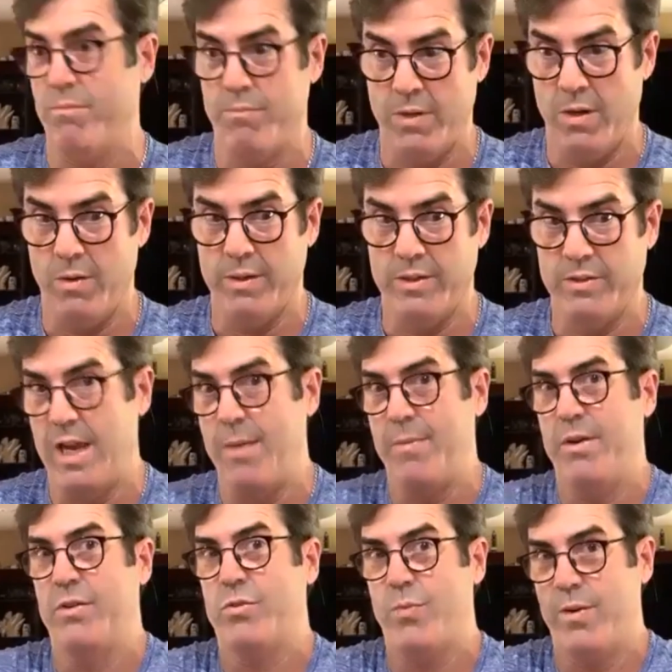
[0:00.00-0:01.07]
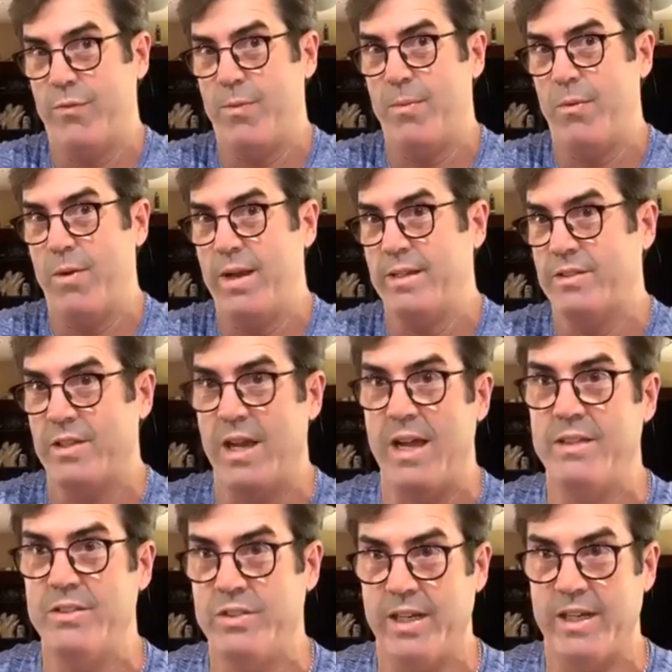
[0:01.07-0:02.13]
you know, examine your swing from the right side
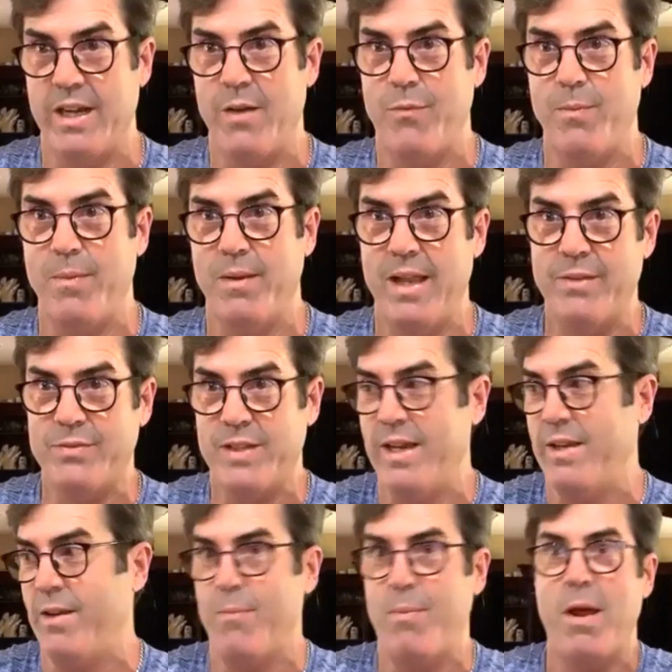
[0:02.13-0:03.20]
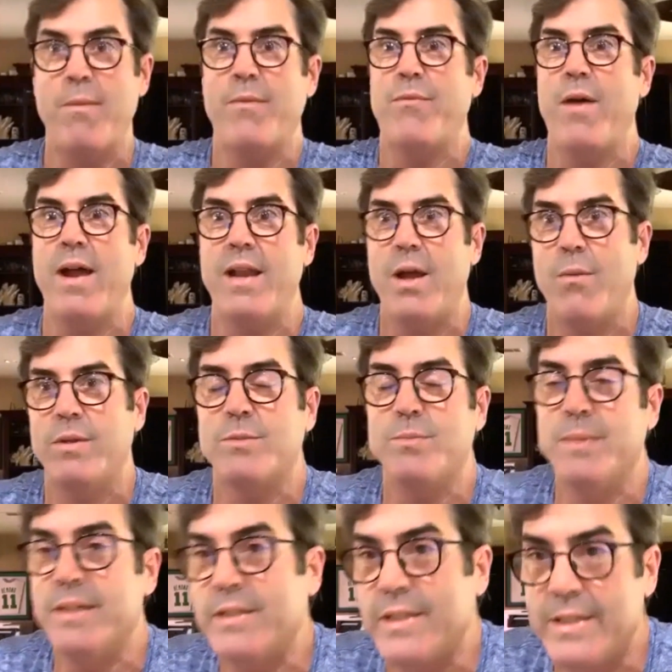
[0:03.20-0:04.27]
and check it out from the left side. You can probably find out what's
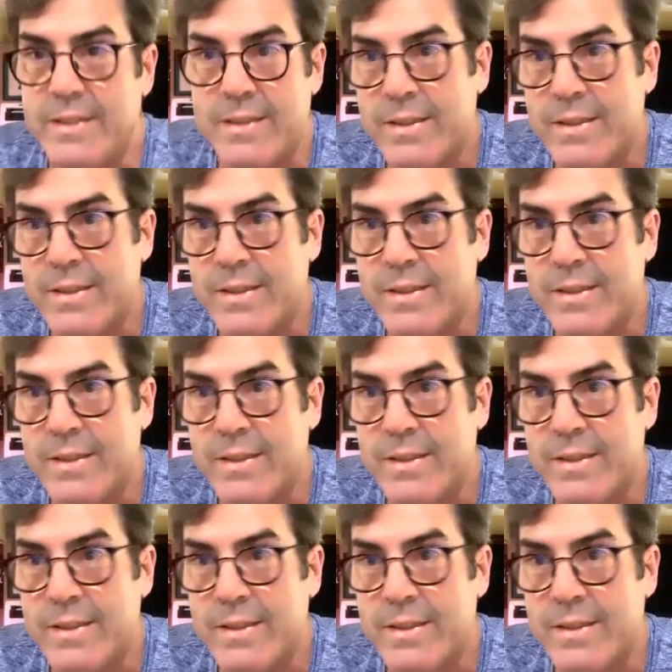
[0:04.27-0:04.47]
missing.